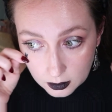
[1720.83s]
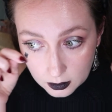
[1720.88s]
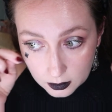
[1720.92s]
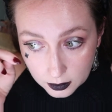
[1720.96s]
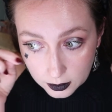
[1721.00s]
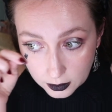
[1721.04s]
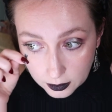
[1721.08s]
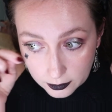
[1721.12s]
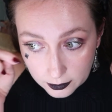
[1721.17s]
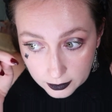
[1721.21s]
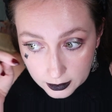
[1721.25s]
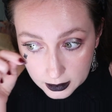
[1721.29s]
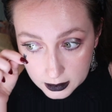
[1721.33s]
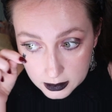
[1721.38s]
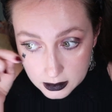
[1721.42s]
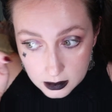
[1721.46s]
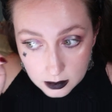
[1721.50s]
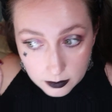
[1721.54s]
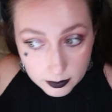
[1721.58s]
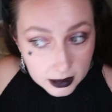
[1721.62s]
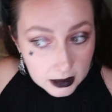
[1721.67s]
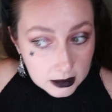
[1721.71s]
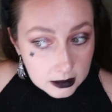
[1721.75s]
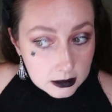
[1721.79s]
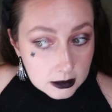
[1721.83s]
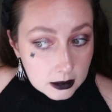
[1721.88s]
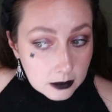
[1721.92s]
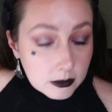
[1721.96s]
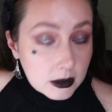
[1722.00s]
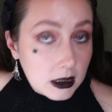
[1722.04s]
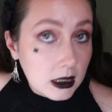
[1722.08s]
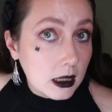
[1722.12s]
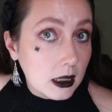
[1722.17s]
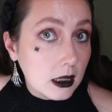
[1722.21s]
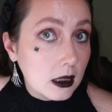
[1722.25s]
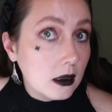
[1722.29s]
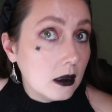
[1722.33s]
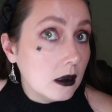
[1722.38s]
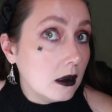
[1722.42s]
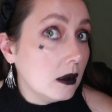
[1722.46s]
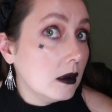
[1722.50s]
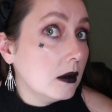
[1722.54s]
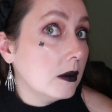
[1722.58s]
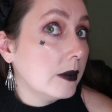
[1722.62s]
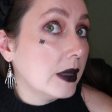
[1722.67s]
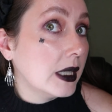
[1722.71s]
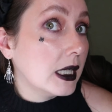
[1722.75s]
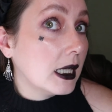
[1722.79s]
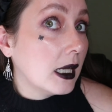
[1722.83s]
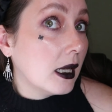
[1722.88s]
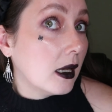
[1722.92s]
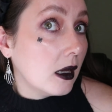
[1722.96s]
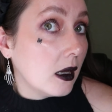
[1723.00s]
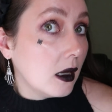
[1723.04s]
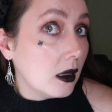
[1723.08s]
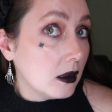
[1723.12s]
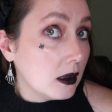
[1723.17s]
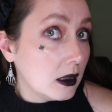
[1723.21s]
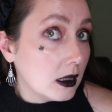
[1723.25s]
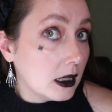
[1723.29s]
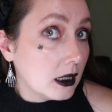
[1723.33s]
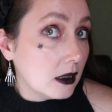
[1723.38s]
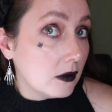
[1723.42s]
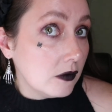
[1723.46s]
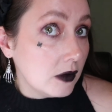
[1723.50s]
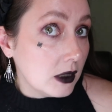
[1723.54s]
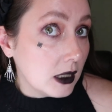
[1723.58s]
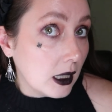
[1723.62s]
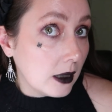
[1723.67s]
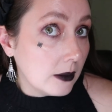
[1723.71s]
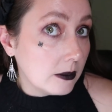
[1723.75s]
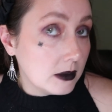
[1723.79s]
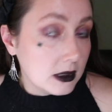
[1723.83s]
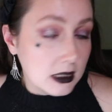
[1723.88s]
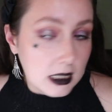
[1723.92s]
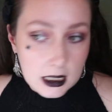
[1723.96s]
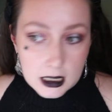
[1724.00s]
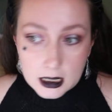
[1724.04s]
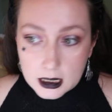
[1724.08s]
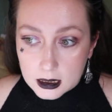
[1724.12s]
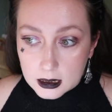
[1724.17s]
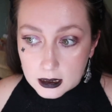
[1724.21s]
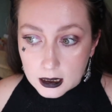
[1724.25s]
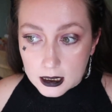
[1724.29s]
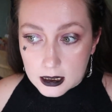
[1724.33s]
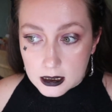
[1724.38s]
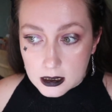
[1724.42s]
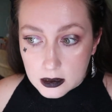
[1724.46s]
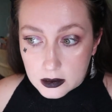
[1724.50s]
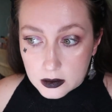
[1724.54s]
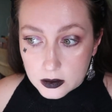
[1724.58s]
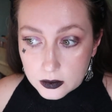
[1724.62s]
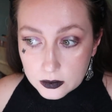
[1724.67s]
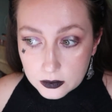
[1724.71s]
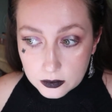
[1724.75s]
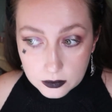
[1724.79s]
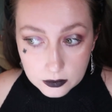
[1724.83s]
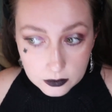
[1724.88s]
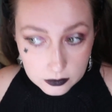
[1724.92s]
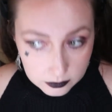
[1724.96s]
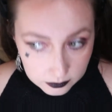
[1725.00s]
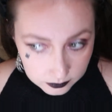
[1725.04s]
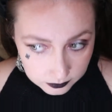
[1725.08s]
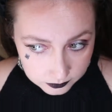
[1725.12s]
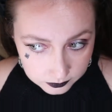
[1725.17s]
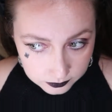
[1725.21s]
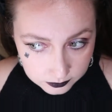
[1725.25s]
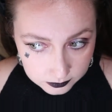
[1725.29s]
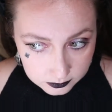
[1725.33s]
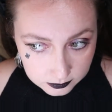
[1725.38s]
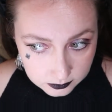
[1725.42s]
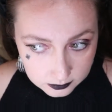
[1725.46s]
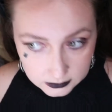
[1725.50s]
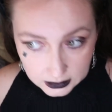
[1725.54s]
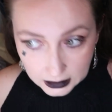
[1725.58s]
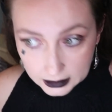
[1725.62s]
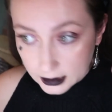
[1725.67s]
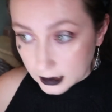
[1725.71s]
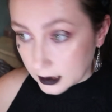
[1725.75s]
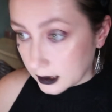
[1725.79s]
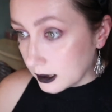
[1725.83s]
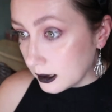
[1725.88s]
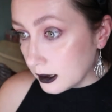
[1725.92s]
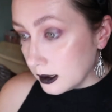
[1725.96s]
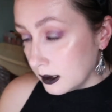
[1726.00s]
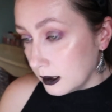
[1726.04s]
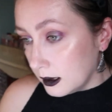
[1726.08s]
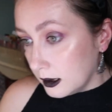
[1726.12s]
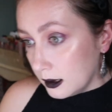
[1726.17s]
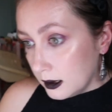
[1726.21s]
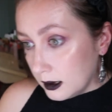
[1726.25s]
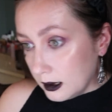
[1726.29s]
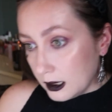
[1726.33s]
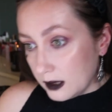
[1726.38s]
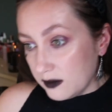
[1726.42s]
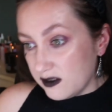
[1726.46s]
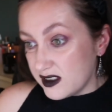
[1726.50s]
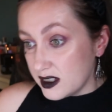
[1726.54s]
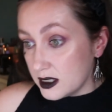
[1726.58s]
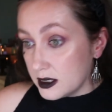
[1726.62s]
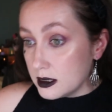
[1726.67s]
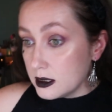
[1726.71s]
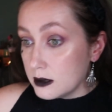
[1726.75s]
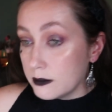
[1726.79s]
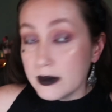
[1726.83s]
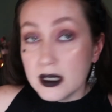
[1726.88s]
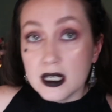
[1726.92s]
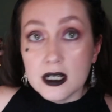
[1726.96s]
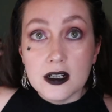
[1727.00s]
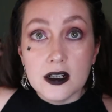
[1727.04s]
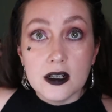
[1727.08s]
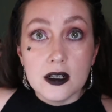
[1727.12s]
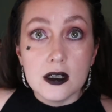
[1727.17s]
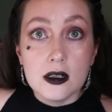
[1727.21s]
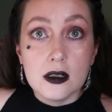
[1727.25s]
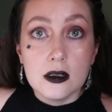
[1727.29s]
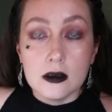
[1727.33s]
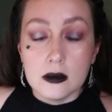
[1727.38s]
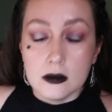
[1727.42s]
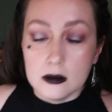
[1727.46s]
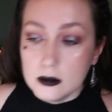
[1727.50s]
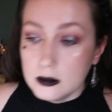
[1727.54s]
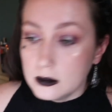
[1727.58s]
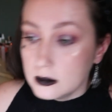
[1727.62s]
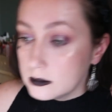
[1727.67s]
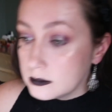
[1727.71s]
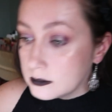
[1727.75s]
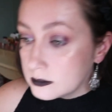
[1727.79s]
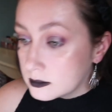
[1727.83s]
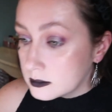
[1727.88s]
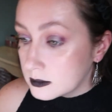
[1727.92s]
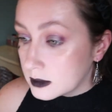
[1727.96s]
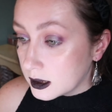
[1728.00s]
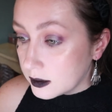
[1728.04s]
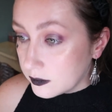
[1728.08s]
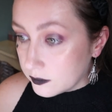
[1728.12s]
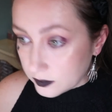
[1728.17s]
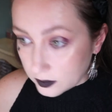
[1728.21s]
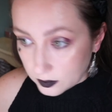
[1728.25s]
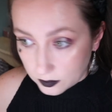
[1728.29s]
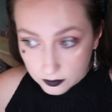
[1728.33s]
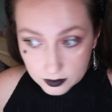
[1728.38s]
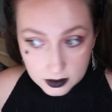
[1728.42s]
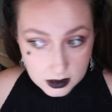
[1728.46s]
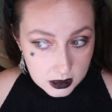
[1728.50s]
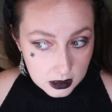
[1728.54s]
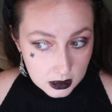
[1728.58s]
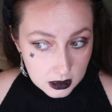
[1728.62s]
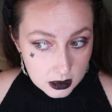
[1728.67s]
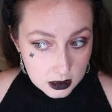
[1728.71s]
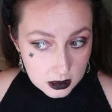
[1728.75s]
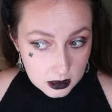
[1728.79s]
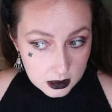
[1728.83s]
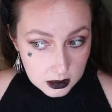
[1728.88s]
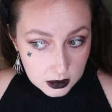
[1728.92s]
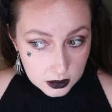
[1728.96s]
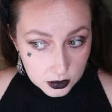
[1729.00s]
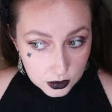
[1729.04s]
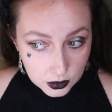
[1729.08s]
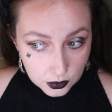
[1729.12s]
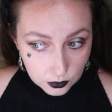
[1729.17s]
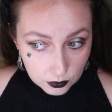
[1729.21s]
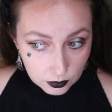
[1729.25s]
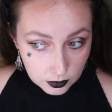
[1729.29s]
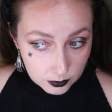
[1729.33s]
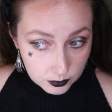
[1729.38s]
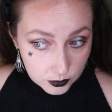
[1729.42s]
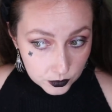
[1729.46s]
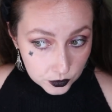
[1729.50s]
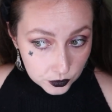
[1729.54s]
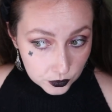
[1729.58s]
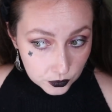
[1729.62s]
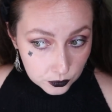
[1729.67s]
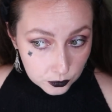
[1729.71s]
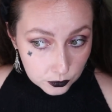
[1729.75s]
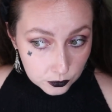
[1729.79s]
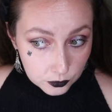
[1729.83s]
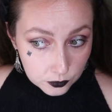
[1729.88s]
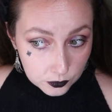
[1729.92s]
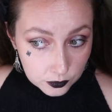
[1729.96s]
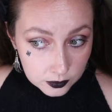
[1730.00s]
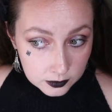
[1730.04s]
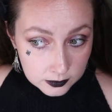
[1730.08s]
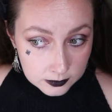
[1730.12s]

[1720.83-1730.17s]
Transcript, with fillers: curious about something. But yeah, I'll leave an update as to like if it's smeared or if it was easy to remove.